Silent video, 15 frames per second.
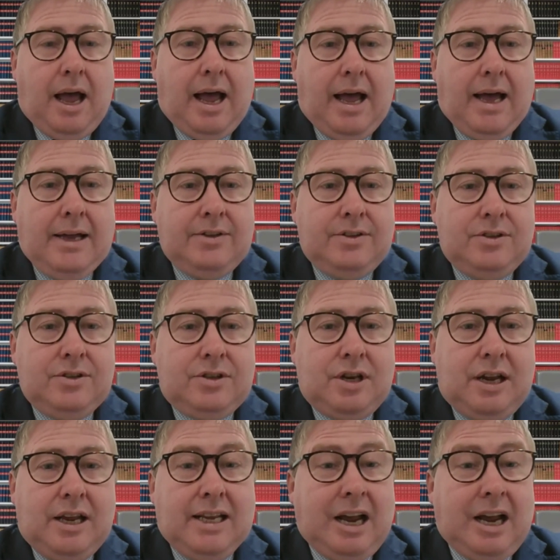
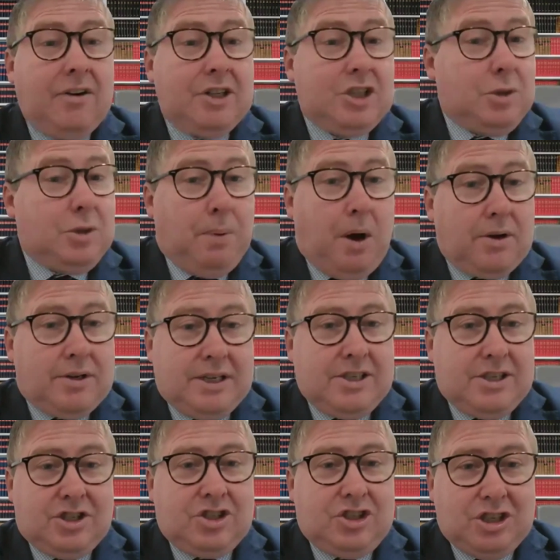and encourage the
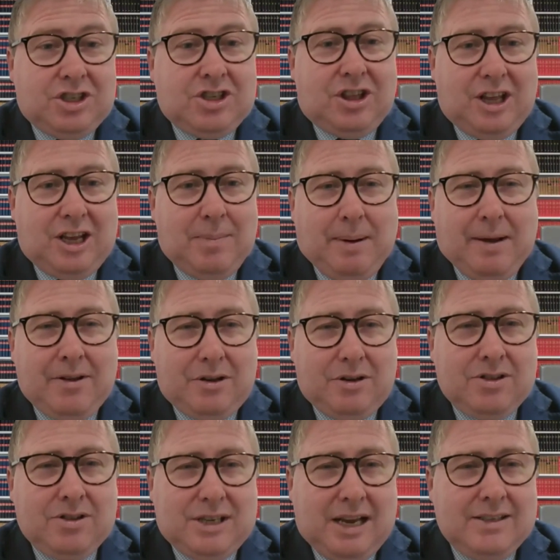parties just to think about the
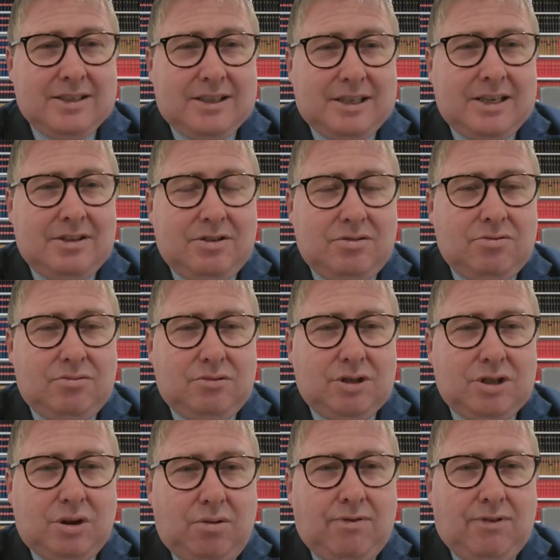good sense in
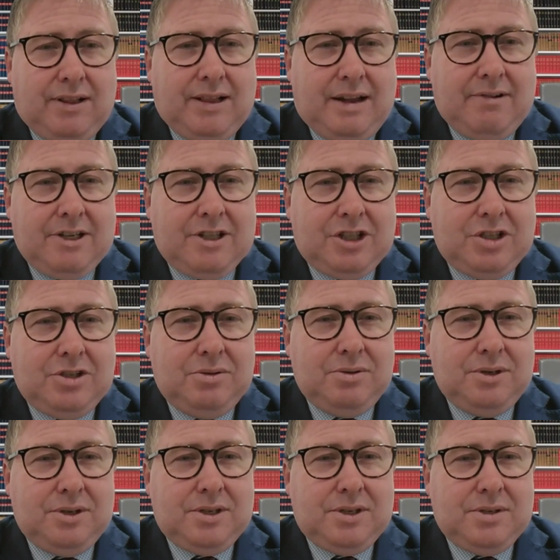resolving their
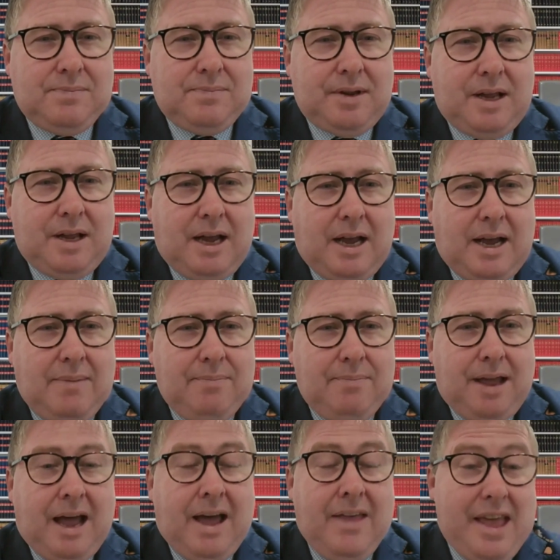issues,
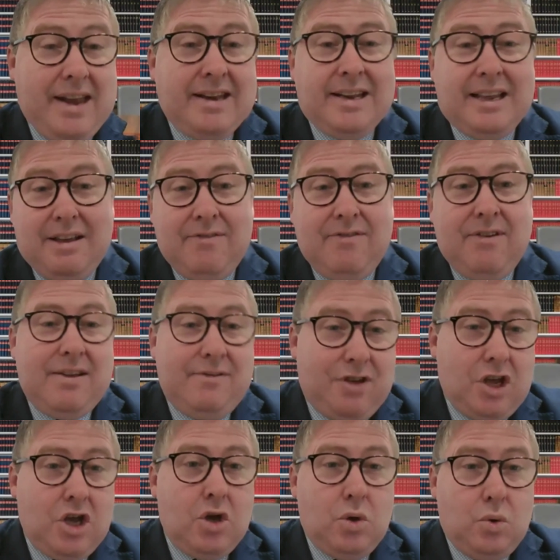and then give a
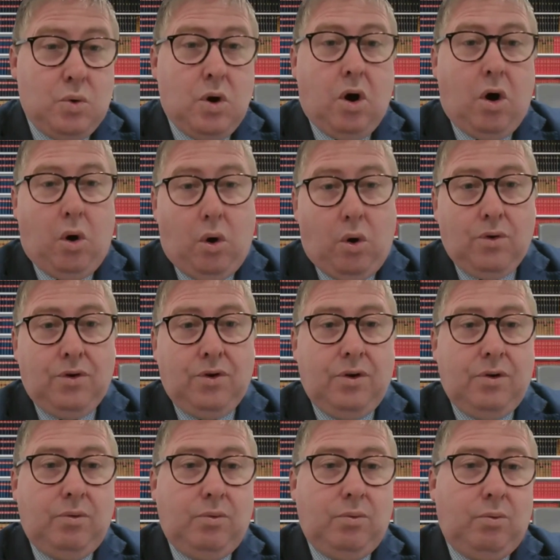view
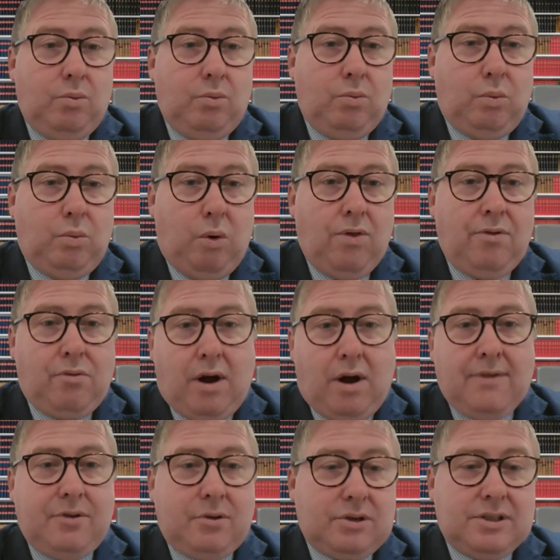on what the
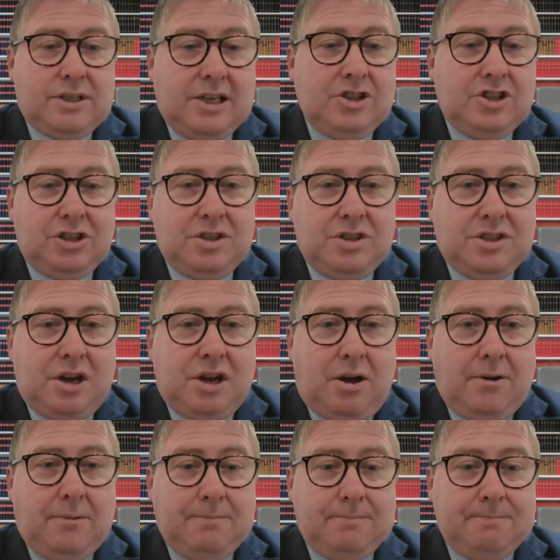rival contentions
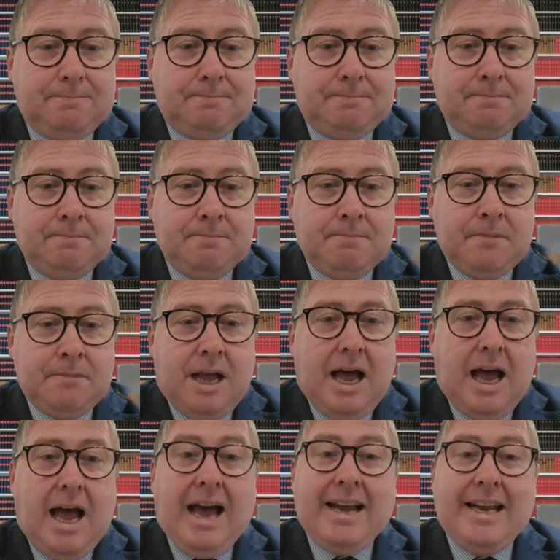are.
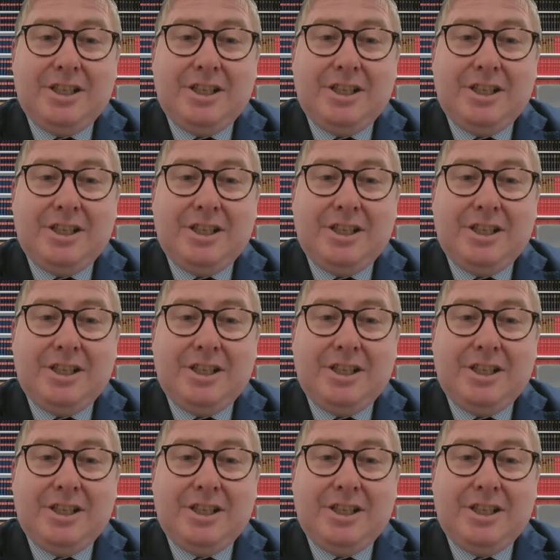And